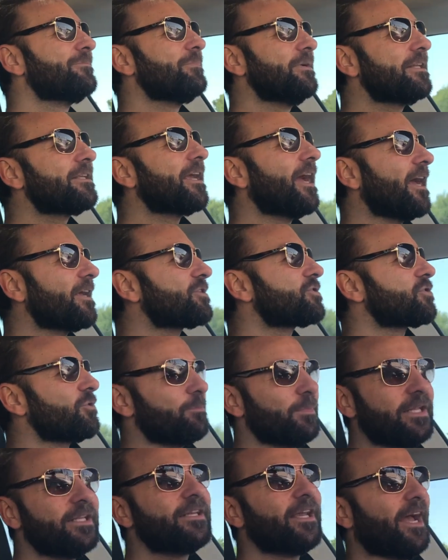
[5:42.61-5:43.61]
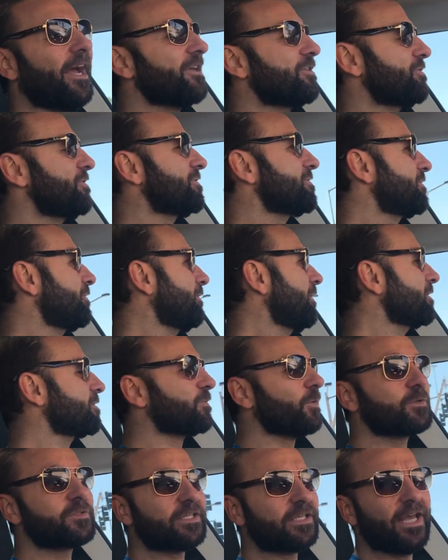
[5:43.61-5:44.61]
Min cashes are min cashes. They're not
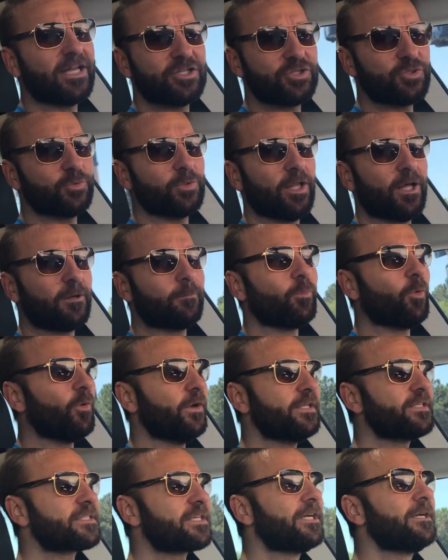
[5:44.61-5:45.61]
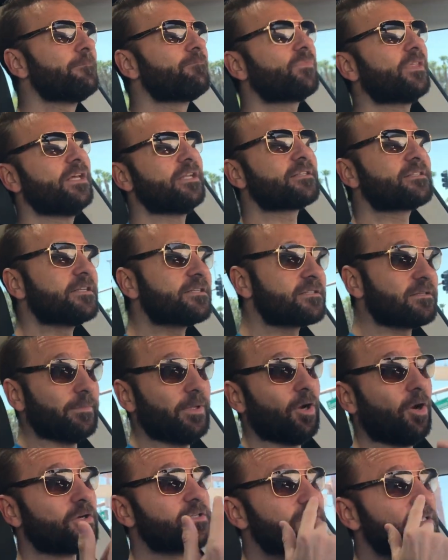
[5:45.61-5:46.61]
supposed to get you a lot of points in a system.
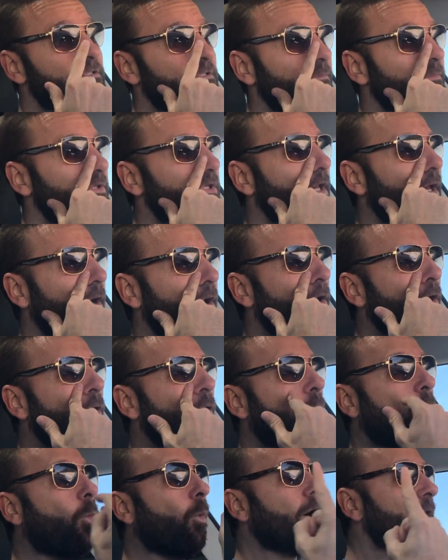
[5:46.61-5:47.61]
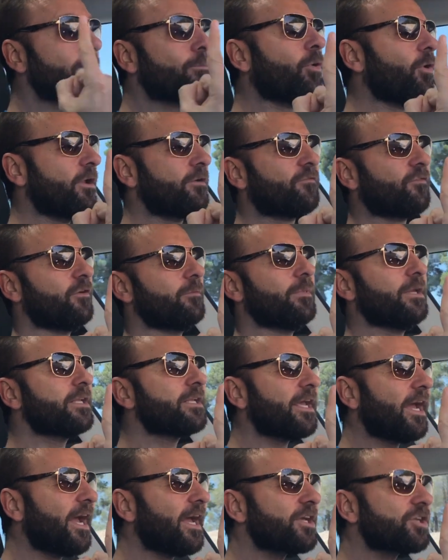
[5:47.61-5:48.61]
In our system, you get one point for a
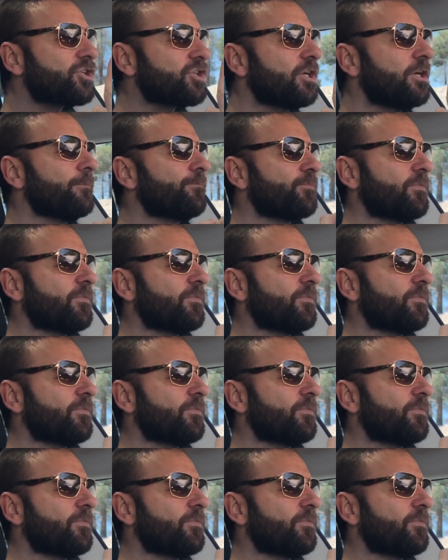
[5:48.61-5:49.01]
min cash.